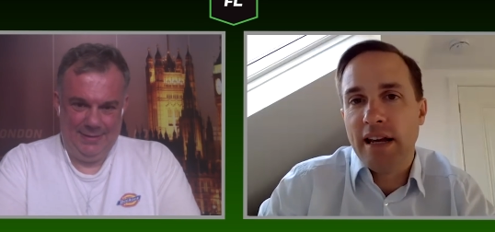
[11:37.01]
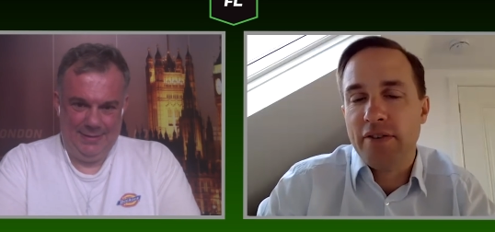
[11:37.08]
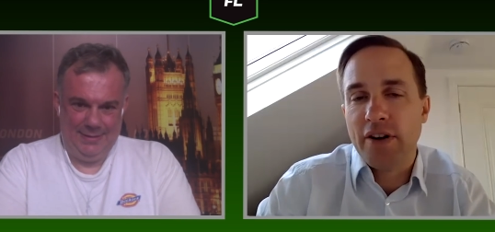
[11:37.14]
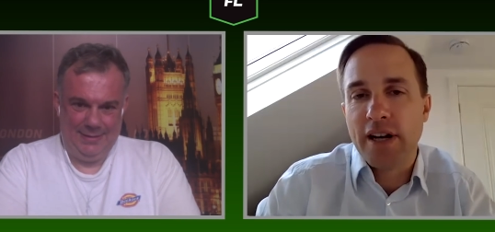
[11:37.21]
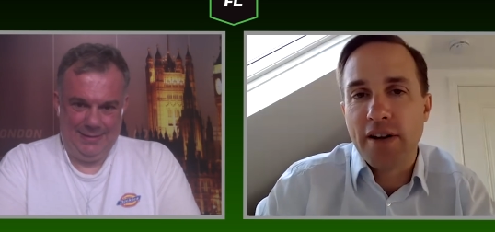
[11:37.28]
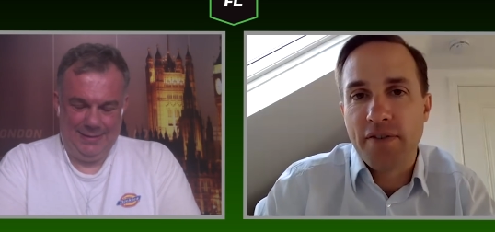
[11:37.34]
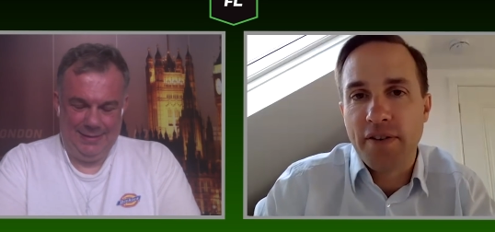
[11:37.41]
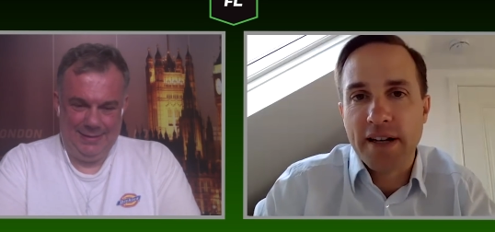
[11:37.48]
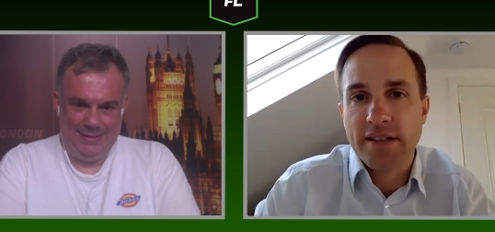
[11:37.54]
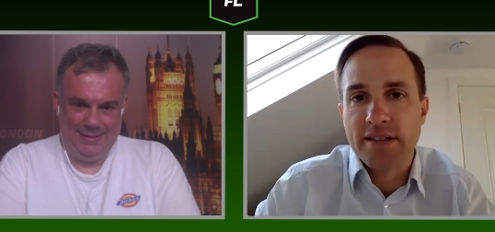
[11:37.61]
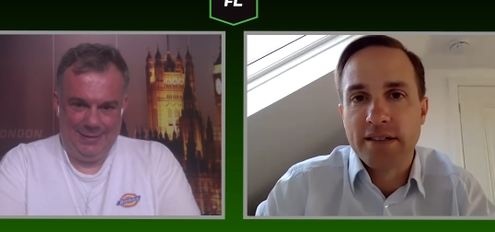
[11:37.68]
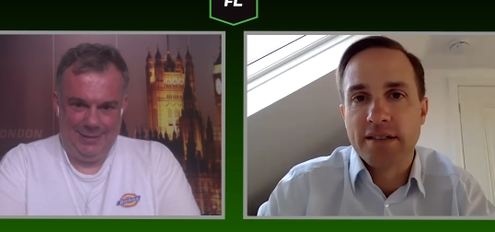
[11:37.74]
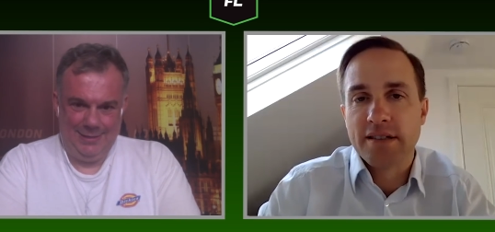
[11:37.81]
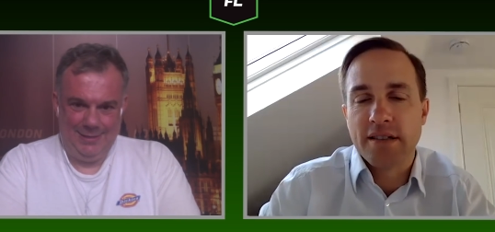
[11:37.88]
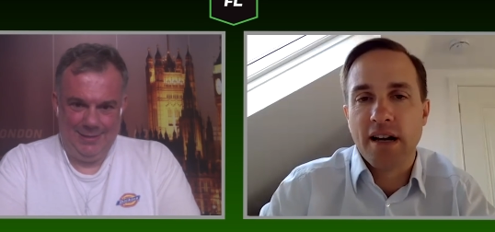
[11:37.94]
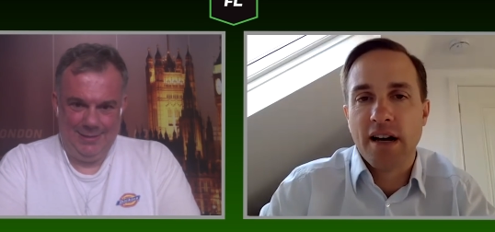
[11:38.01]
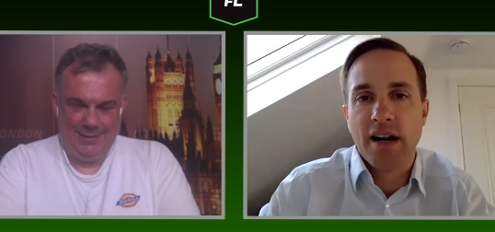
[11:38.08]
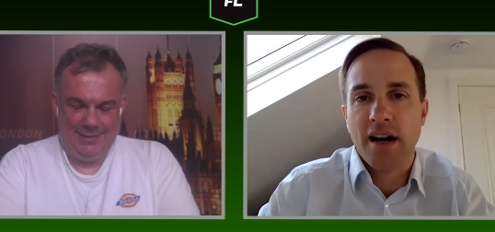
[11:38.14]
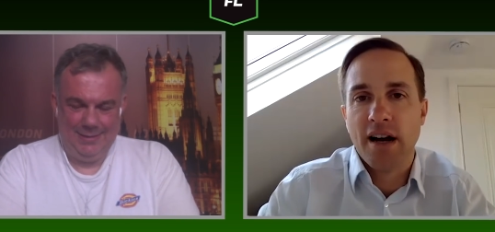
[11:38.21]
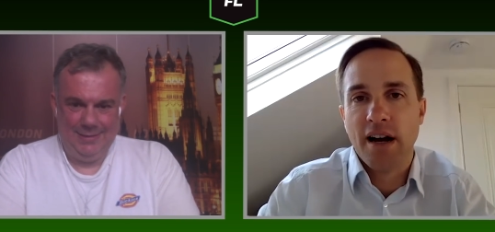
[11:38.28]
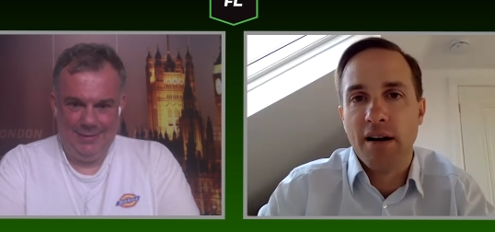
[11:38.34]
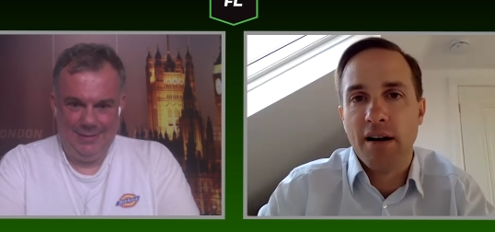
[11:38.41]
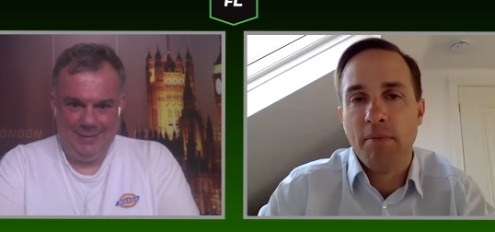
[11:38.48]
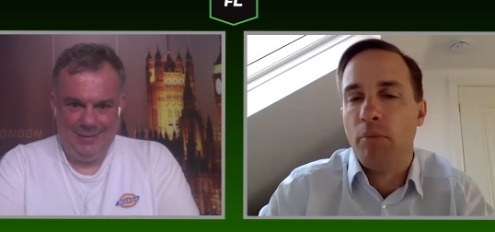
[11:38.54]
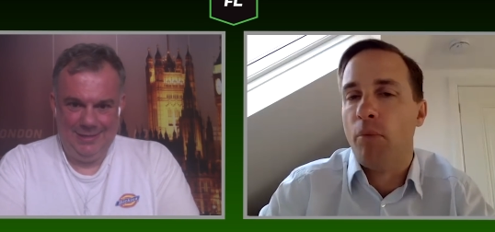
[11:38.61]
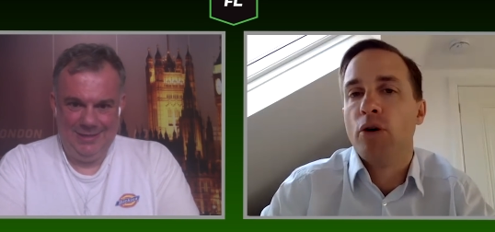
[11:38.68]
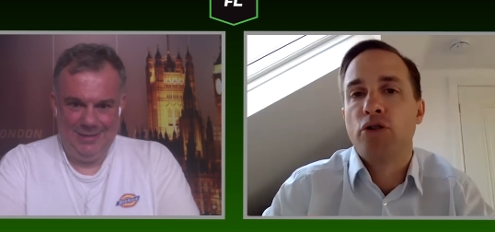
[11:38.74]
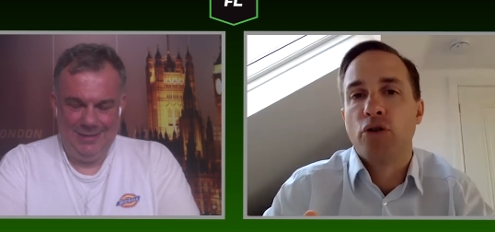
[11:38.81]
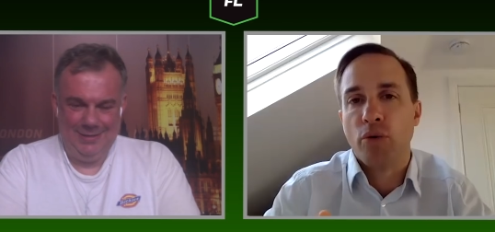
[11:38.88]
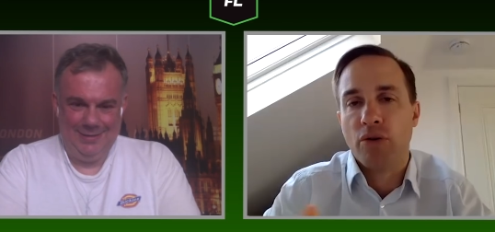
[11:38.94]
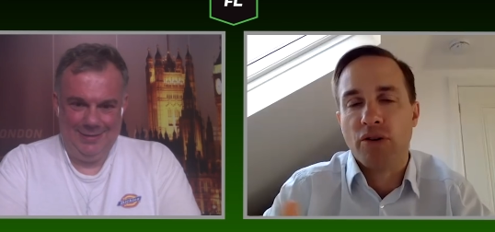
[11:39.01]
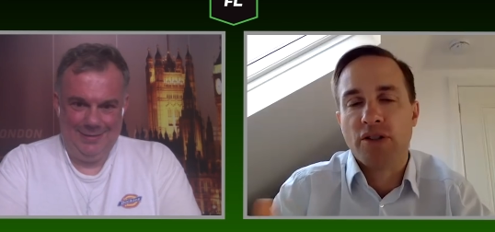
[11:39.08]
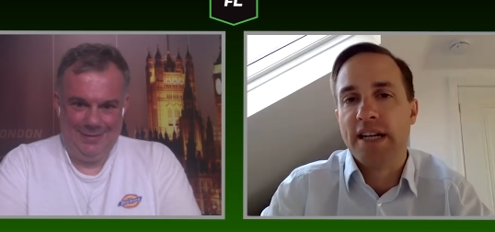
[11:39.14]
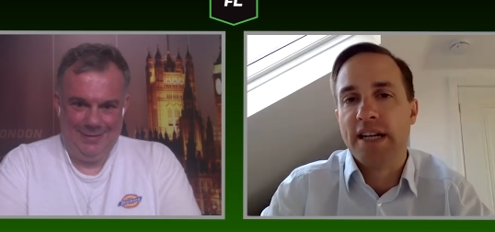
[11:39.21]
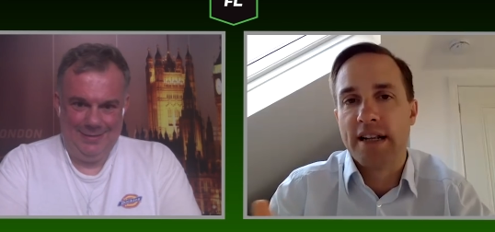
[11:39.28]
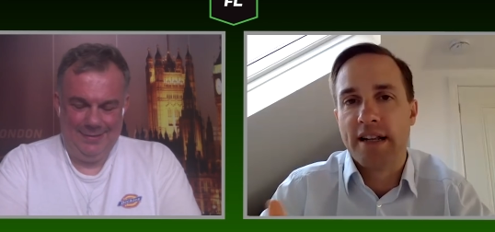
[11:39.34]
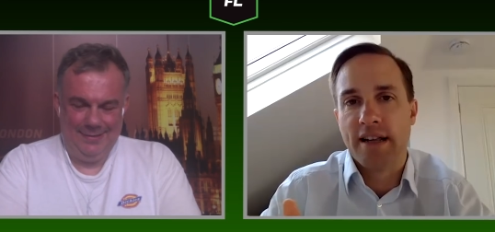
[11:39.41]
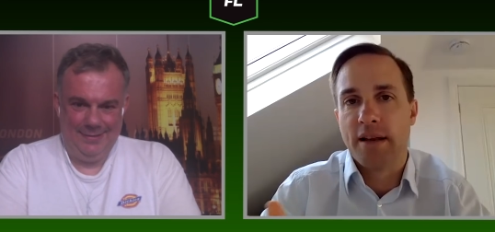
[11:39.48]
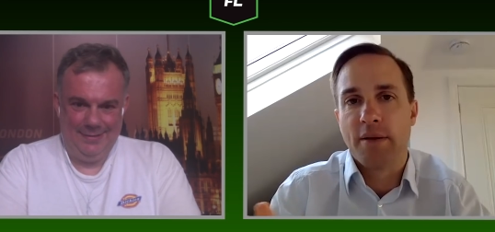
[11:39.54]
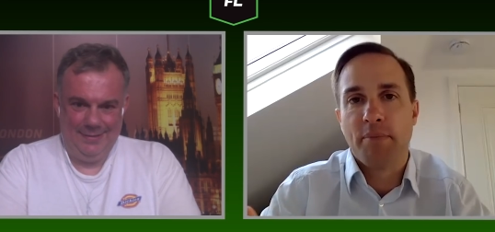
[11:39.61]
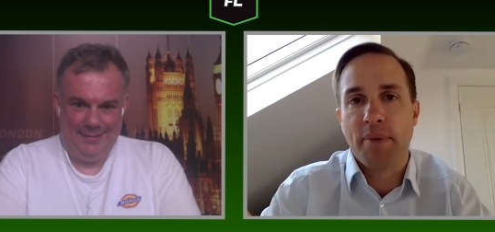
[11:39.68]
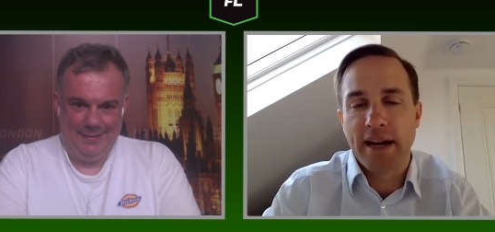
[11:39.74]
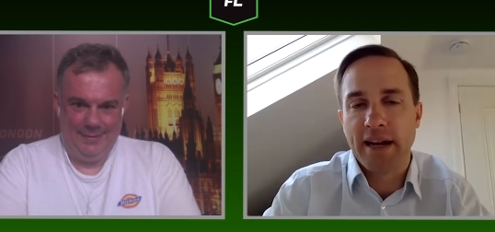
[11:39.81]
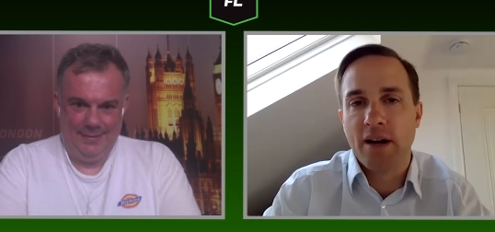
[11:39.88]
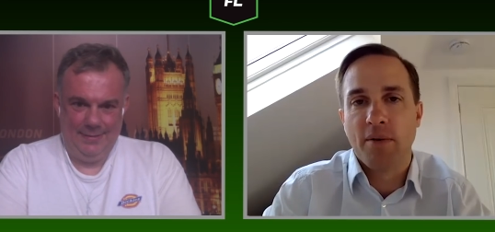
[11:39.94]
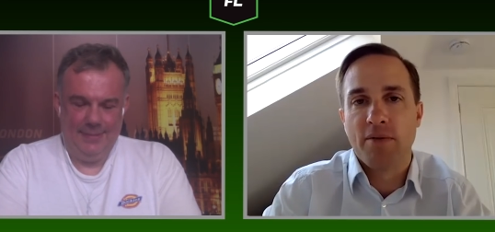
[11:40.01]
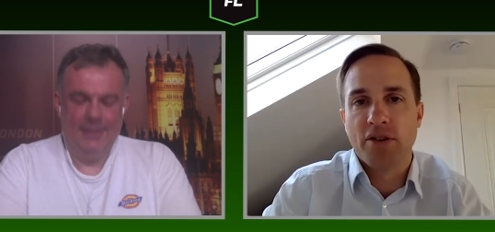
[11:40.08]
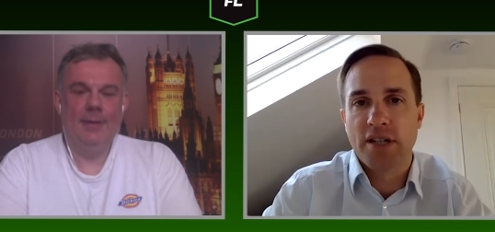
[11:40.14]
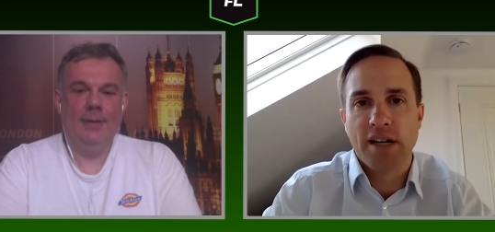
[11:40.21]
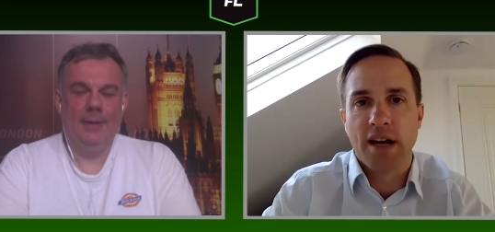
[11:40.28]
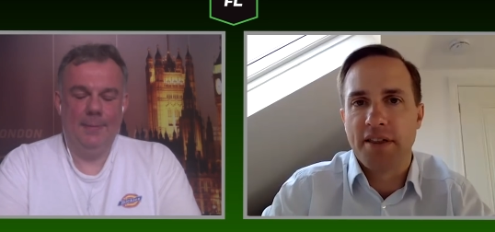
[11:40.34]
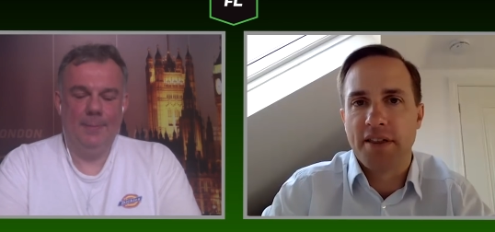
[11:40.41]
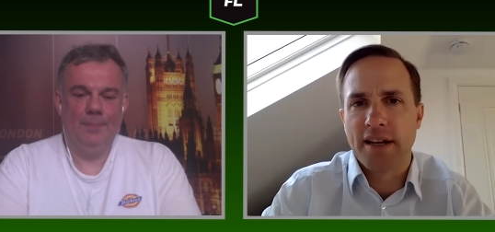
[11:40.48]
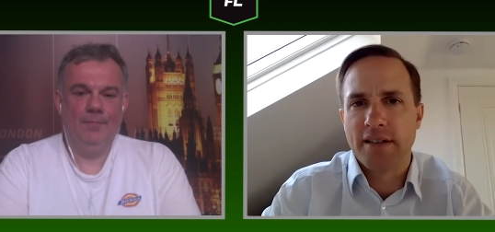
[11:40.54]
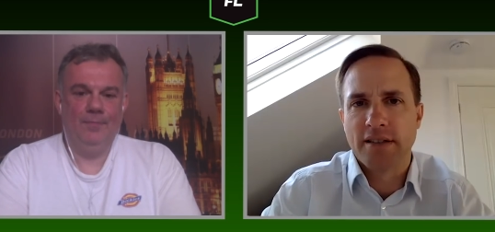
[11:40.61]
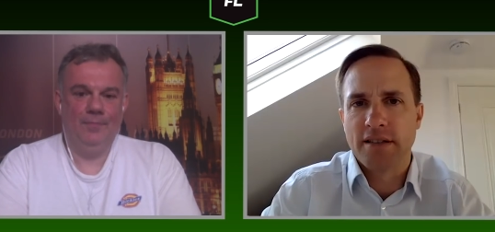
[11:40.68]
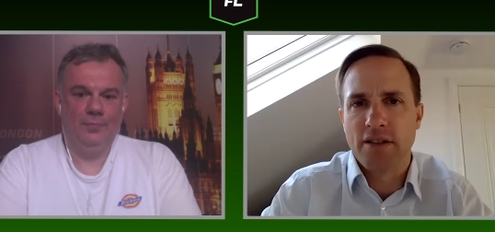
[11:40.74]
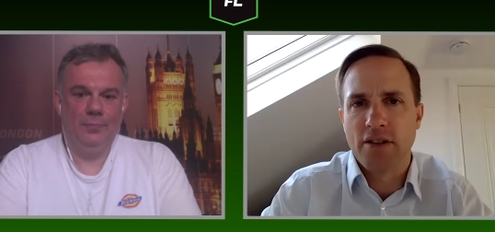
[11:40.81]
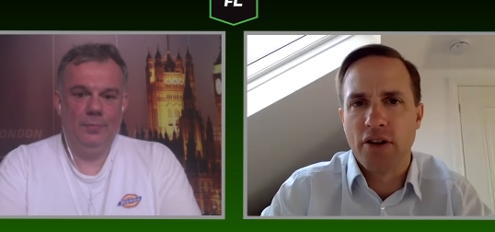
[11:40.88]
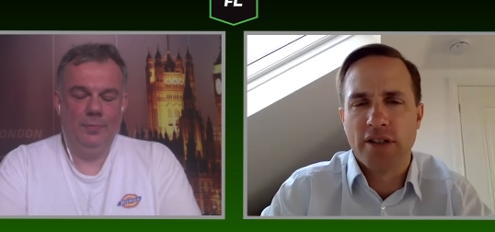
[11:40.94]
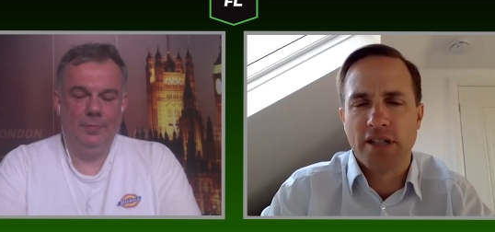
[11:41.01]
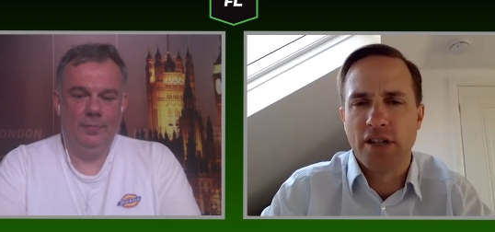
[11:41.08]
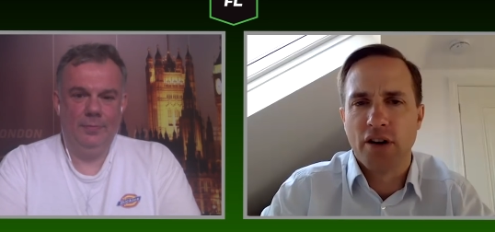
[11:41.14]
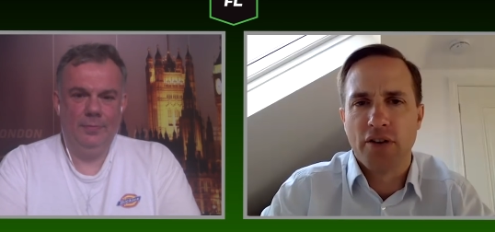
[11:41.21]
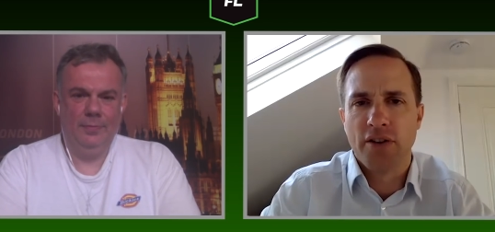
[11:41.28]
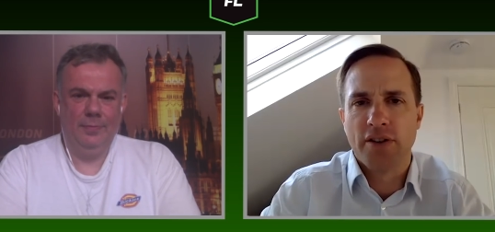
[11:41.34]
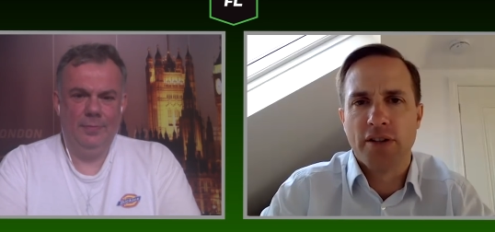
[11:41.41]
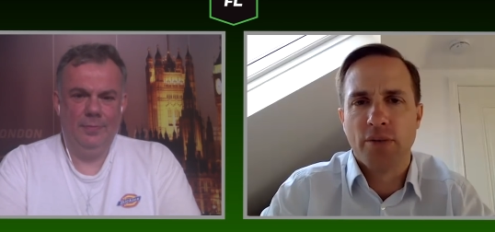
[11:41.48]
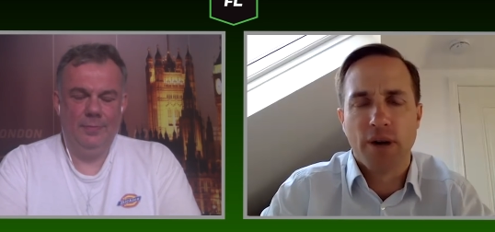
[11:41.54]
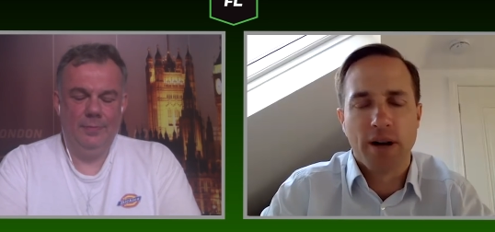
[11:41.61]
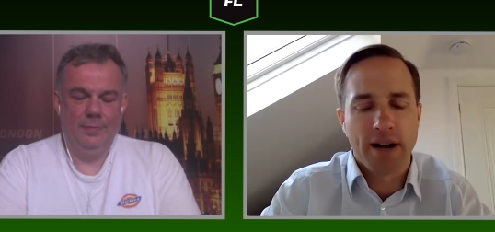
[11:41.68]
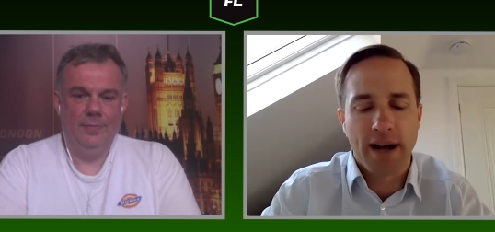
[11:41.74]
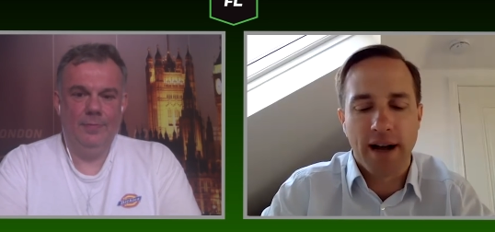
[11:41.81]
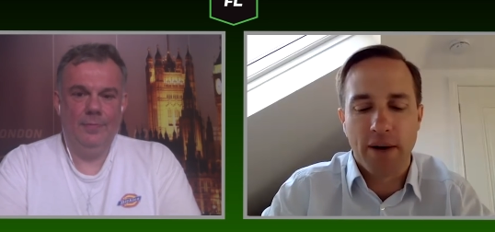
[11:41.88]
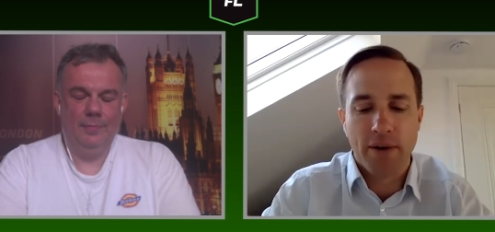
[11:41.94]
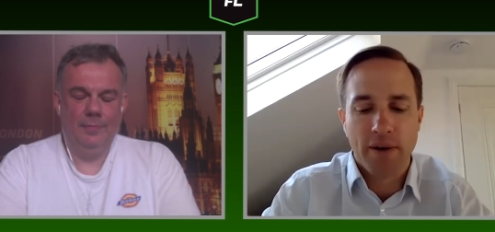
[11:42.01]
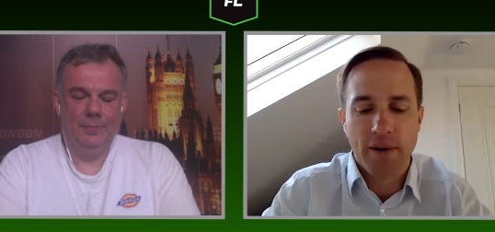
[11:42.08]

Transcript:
Speaker 1: Even if he's more towards the end than at the beginning, obviously, I think he's 30 or 31 now.